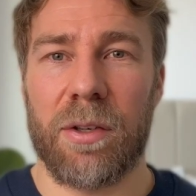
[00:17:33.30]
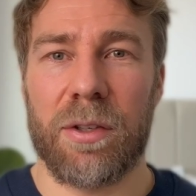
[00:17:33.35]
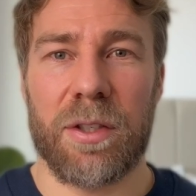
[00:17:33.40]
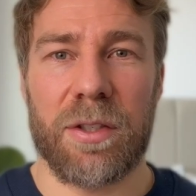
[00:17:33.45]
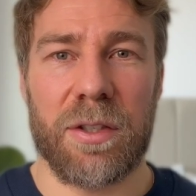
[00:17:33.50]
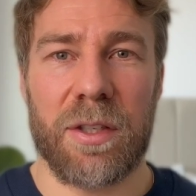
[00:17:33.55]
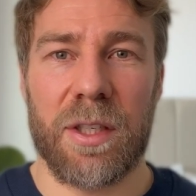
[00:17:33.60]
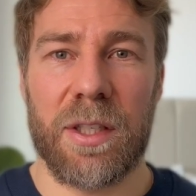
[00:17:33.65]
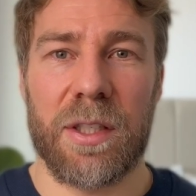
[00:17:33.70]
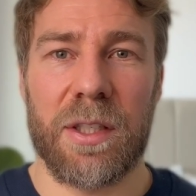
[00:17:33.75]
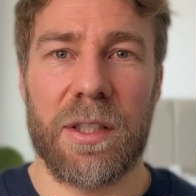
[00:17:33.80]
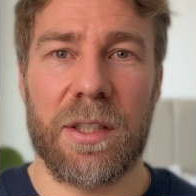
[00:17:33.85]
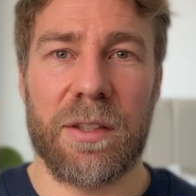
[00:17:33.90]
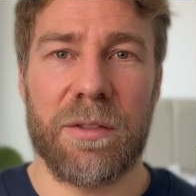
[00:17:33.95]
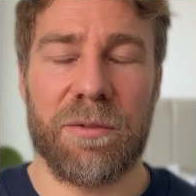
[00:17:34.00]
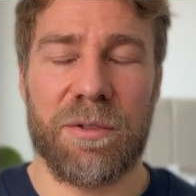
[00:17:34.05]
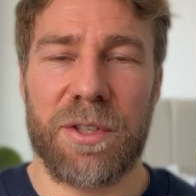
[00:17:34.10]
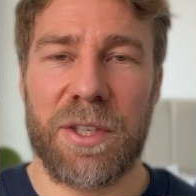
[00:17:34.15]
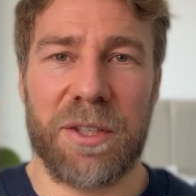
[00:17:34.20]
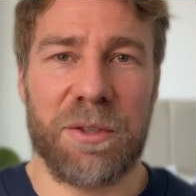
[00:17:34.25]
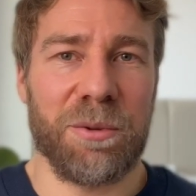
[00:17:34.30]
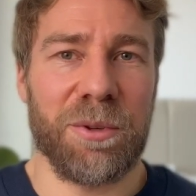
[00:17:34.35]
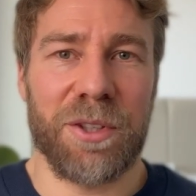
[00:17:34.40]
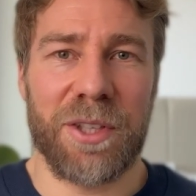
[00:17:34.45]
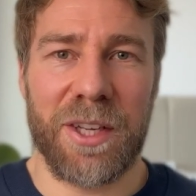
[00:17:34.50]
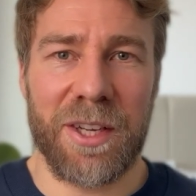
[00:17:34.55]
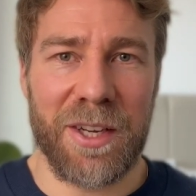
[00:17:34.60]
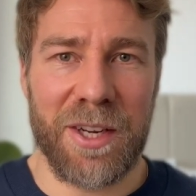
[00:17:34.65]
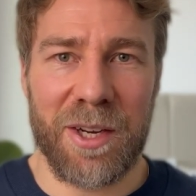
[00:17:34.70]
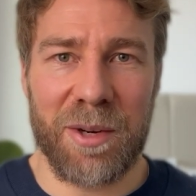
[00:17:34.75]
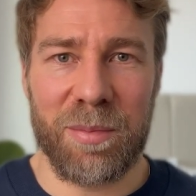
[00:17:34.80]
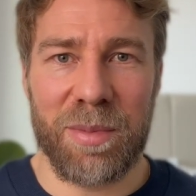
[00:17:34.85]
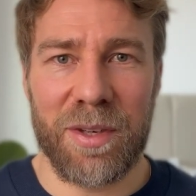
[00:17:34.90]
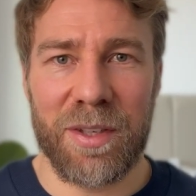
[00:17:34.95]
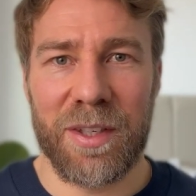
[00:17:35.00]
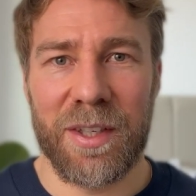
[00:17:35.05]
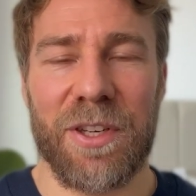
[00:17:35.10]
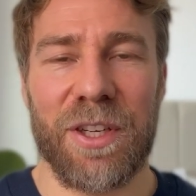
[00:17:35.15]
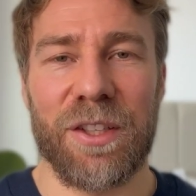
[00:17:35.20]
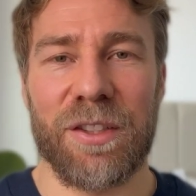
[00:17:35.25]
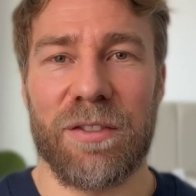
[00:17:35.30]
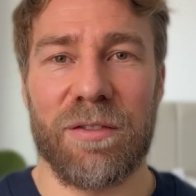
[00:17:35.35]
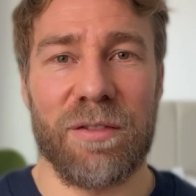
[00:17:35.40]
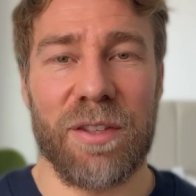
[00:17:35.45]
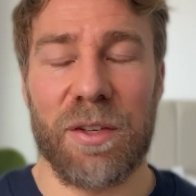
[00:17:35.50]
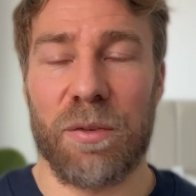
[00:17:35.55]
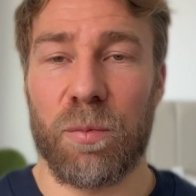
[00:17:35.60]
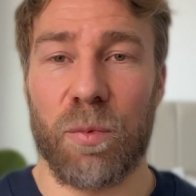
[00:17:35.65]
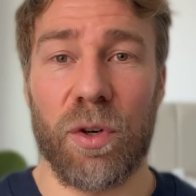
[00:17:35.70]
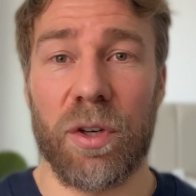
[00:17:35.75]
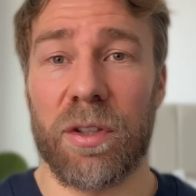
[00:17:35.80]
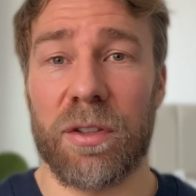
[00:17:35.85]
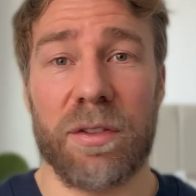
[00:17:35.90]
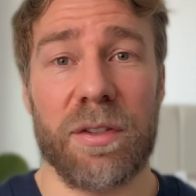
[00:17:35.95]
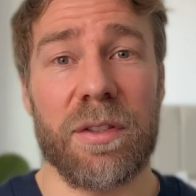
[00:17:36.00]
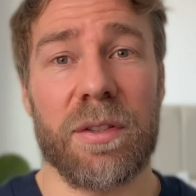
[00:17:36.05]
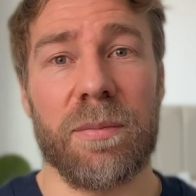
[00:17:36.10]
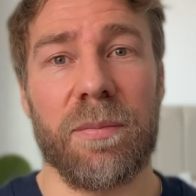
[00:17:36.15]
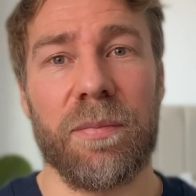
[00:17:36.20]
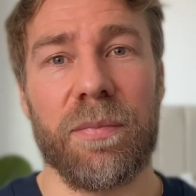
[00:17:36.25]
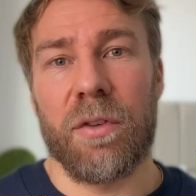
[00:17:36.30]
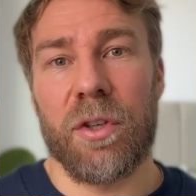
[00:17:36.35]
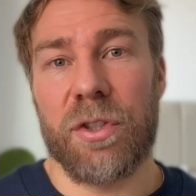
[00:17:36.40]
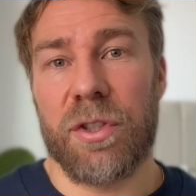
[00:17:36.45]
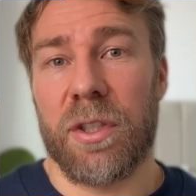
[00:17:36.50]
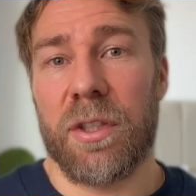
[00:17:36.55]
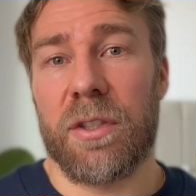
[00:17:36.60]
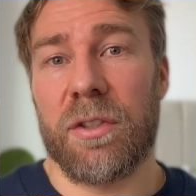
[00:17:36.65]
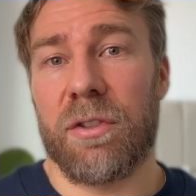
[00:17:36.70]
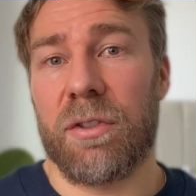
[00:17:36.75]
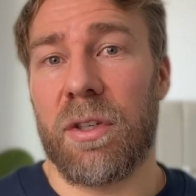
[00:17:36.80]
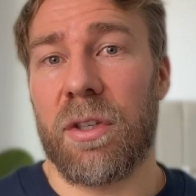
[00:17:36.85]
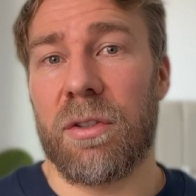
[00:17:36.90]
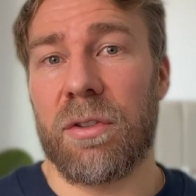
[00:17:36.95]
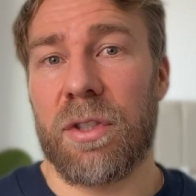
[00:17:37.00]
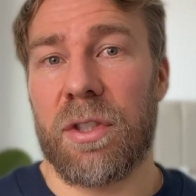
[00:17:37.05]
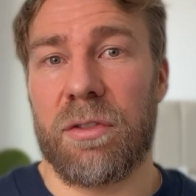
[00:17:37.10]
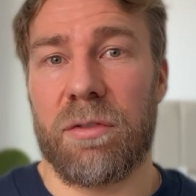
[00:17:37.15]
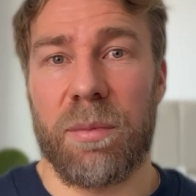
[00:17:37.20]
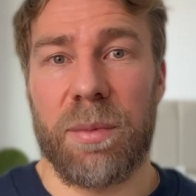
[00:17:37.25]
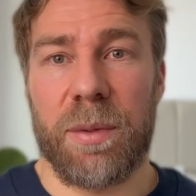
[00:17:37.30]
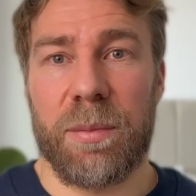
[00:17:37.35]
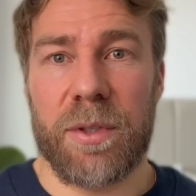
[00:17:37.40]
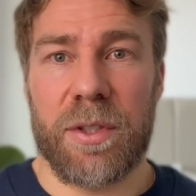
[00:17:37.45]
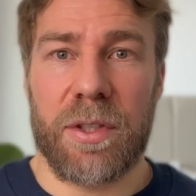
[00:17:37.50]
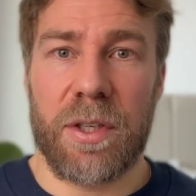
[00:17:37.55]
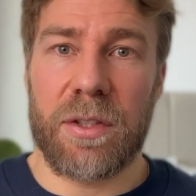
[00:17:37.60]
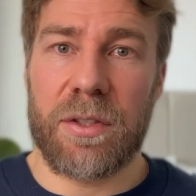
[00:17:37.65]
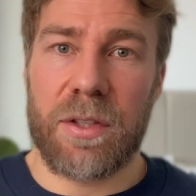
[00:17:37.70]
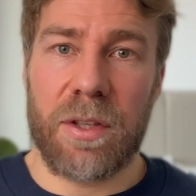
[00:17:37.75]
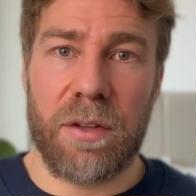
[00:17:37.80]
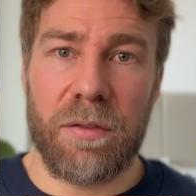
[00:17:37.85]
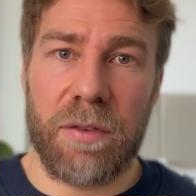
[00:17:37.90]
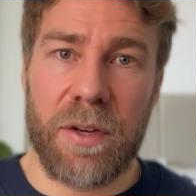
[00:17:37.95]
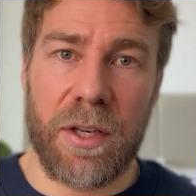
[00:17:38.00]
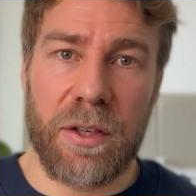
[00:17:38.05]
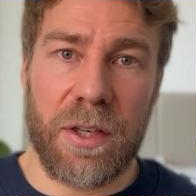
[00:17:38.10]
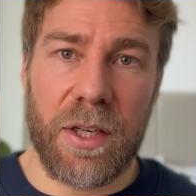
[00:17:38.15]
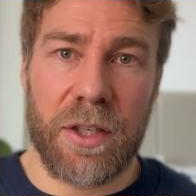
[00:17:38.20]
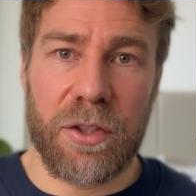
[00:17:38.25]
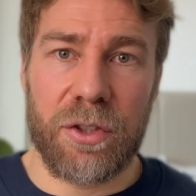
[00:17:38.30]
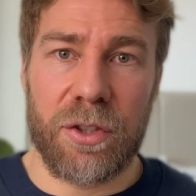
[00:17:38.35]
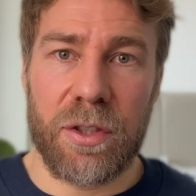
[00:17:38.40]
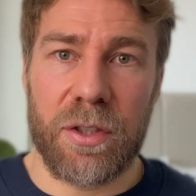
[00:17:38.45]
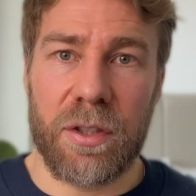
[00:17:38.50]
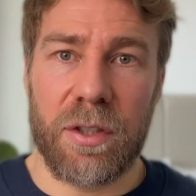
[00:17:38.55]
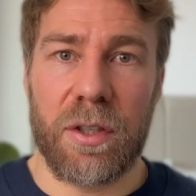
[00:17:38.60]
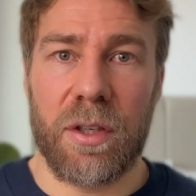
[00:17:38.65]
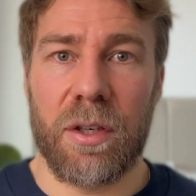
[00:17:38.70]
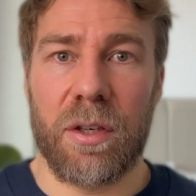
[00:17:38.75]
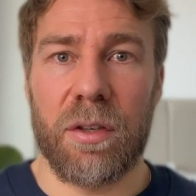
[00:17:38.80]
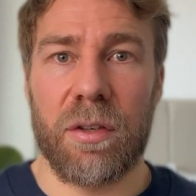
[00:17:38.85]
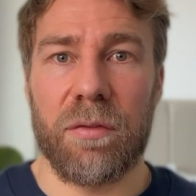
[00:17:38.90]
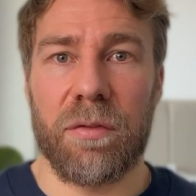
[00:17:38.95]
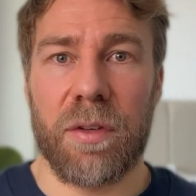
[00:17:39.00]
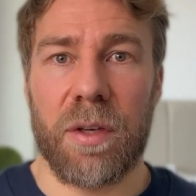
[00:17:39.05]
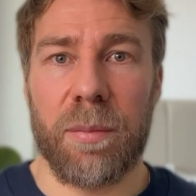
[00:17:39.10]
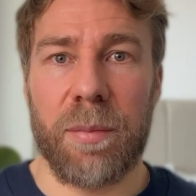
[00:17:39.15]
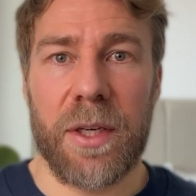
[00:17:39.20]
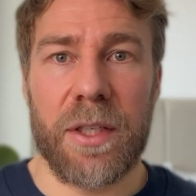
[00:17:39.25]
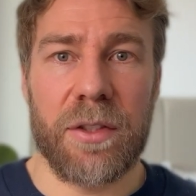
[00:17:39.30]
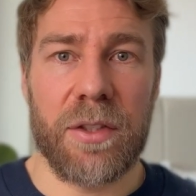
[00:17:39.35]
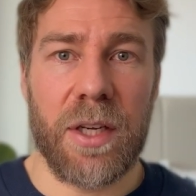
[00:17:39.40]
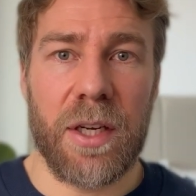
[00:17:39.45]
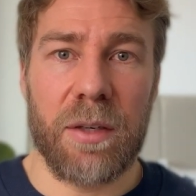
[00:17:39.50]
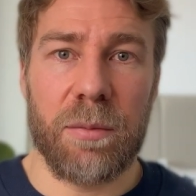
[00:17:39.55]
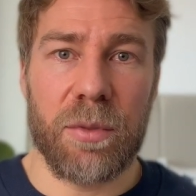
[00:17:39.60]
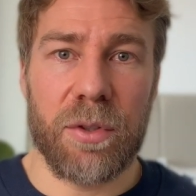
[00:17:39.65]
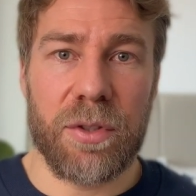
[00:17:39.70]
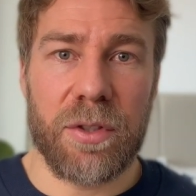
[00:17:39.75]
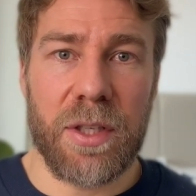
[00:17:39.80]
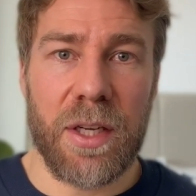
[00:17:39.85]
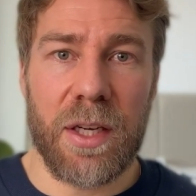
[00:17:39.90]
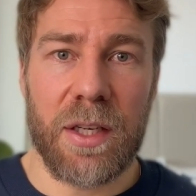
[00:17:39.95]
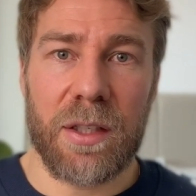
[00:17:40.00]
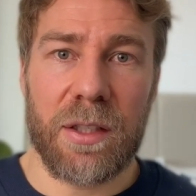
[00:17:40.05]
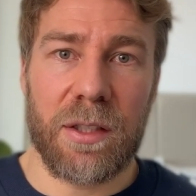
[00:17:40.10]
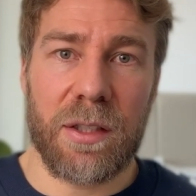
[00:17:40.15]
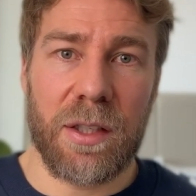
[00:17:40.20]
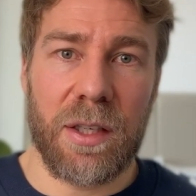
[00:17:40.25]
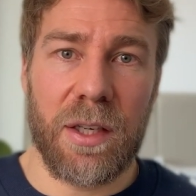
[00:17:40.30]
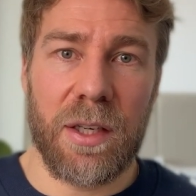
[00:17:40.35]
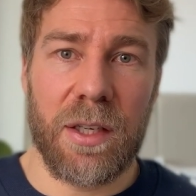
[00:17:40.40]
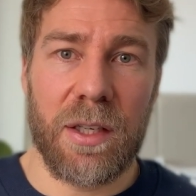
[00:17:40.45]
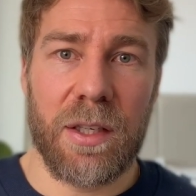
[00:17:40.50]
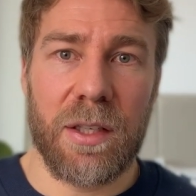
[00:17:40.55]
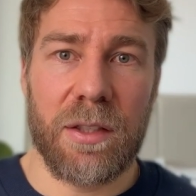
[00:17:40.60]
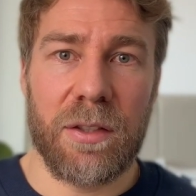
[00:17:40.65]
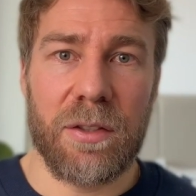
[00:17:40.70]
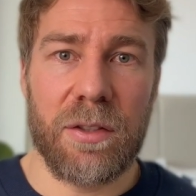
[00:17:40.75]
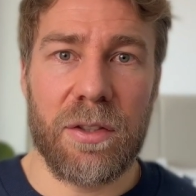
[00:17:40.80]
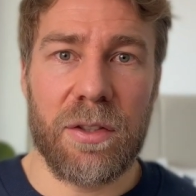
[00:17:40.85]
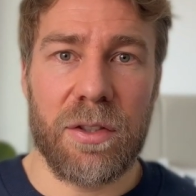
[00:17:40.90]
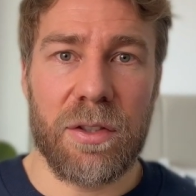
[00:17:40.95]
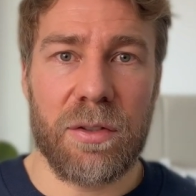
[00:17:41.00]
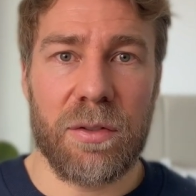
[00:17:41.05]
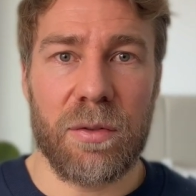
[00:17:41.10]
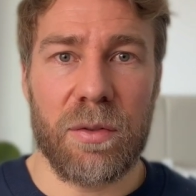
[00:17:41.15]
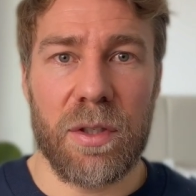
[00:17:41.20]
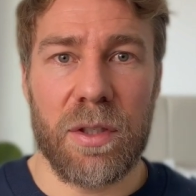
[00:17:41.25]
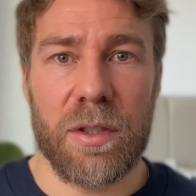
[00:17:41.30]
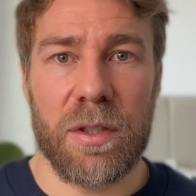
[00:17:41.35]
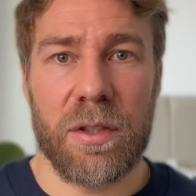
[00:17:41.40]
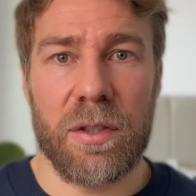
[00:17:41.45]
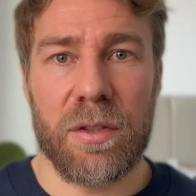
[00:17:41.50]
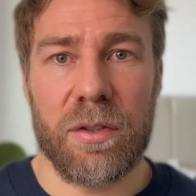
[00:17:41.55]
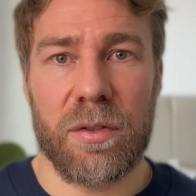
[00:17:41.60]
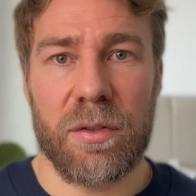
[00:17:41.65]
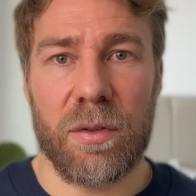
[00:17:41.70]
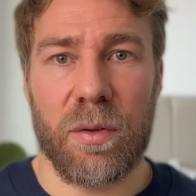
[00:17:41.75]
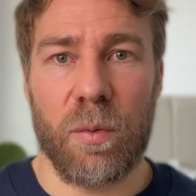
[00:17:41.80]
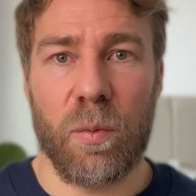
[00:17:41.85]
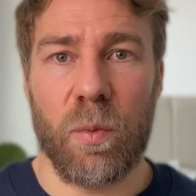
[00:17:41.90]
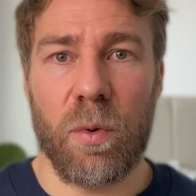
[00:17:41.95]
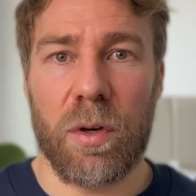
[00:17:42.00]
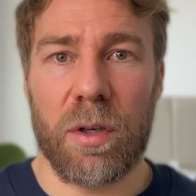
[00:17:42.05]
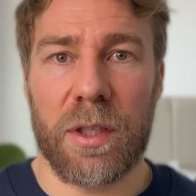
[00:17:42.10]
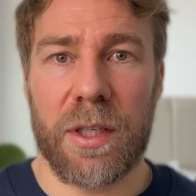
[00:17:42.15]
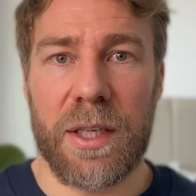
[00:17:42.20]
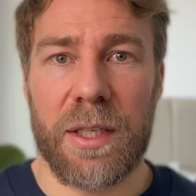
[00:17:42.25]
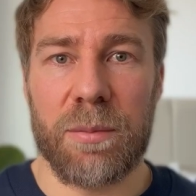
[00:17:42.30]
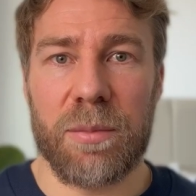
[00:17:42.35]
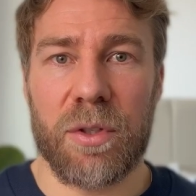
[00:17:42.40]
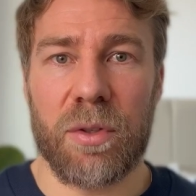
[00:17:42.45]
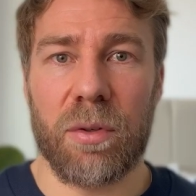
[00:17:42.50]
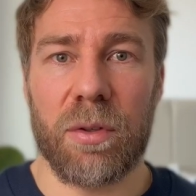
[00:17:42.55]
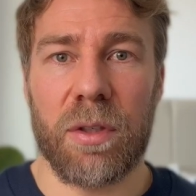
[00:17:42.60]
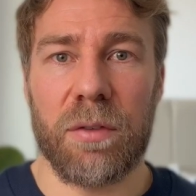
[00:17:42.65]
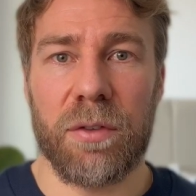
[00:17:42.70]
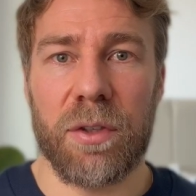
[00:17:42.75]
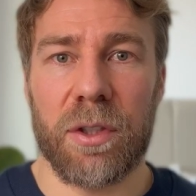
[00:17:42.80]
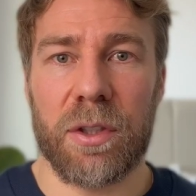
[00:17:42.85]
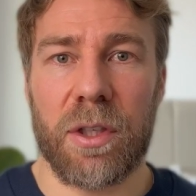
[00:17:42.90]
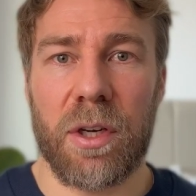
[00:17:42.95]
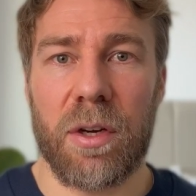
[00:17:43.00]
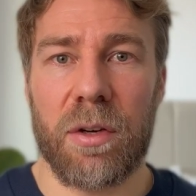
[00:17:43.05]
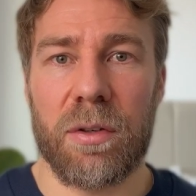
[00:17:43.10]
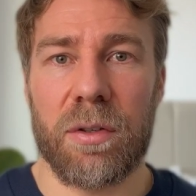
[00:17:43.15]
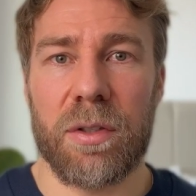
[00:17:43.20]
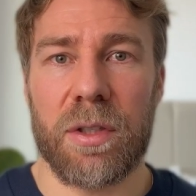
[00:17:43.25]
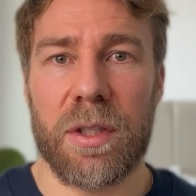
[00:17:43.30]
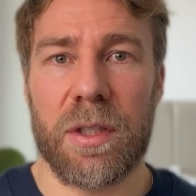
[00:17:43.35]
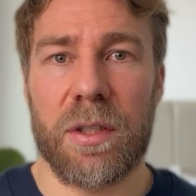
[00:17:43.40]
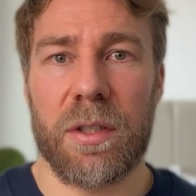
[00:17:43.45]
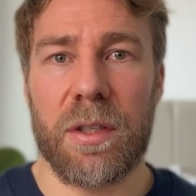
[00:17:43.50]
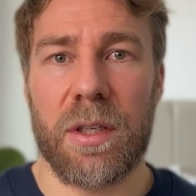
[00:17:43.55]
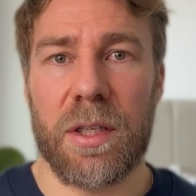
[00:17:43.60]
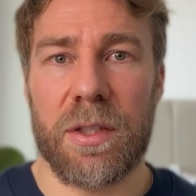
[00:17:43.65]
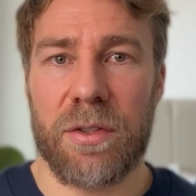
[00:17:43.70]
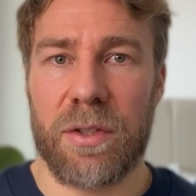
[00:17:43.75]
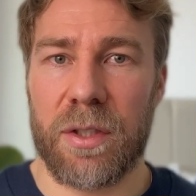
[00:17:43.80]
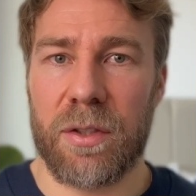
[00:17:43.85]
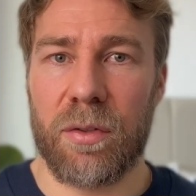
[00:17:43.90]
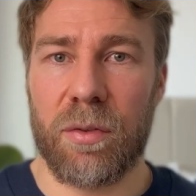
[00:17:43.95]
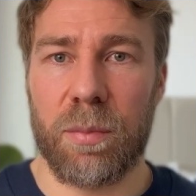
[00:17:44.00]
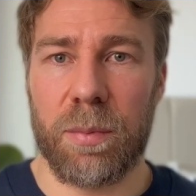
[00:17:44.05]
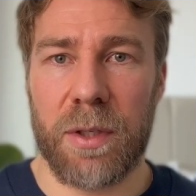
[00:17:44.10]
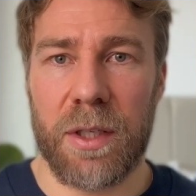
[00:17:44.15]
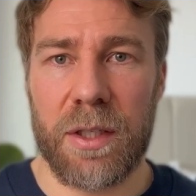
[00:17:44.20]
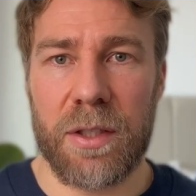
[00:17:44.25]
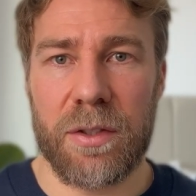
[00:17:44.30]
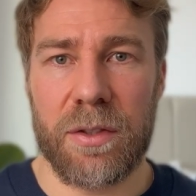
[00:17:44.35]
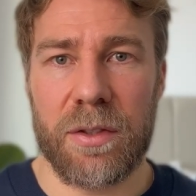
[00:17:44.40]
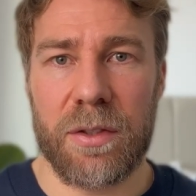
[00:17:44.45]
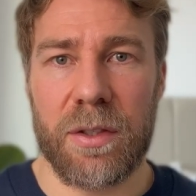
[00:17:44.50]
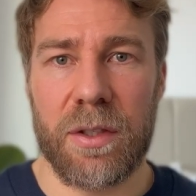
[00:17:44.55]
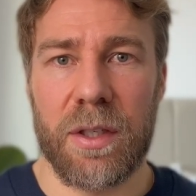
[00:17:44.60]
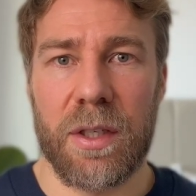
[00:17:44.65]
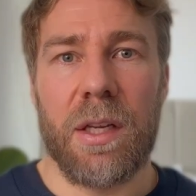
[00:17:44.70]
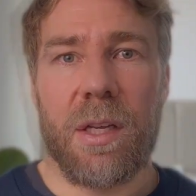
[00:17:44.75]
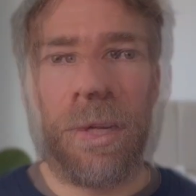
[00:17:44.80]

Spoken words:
honestly, stick with GitHub. It works. Version control, just remember, sits at the foundation of a maintainable stack and is what keeps all of your code in a single place.